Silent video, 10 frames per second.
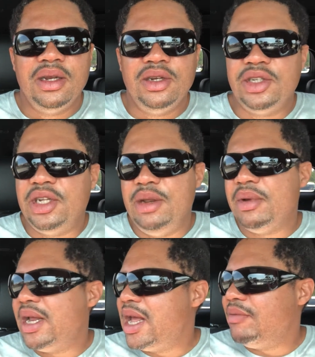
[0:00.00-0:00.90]
The city
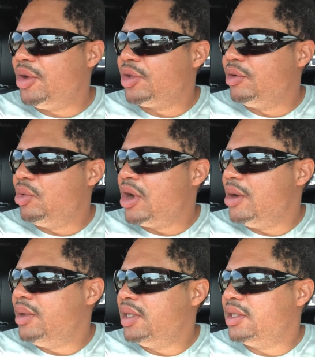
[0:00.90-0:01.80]
might have other
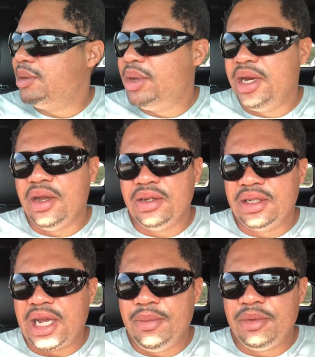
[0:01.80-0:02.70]
requirements depending on the
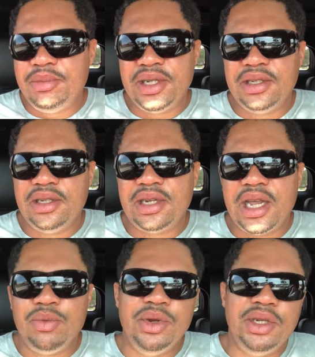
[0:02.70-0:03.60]
type of business.
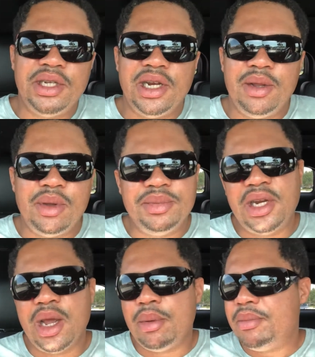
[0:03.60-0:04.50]
Like when you tell them I'm
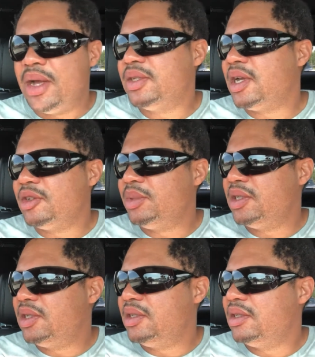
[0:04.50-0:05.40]
setting up a bounce house
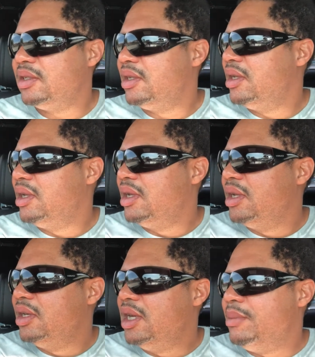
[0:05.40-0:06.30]
business,
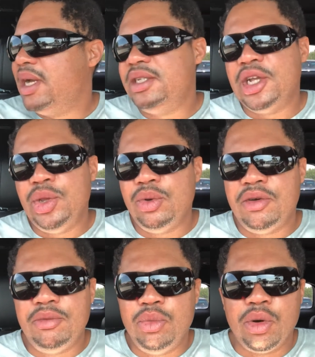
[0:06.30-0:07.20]
they might tell you
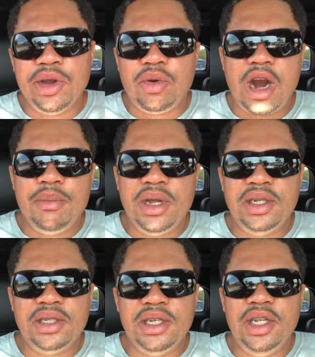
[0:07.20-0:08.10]
of more
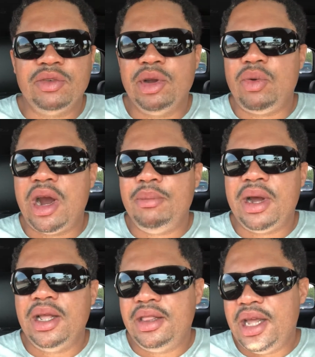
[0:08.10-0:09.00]
requirements, either required
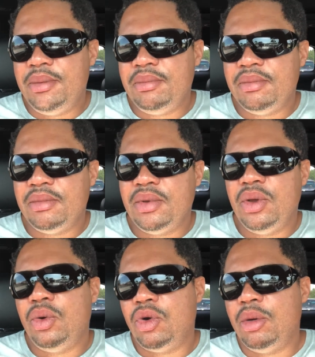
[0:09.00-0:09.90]
by them
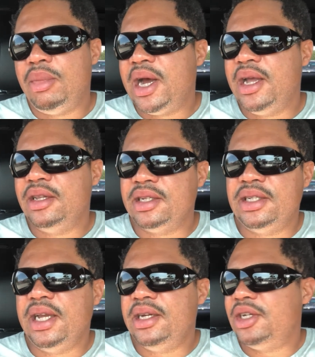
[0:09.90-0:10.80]
or by the
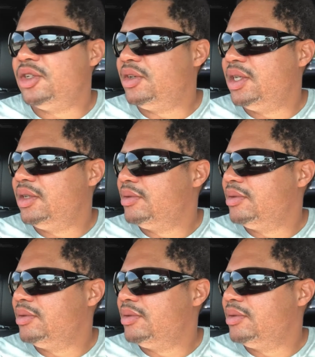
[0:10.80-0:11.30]
state that you're in.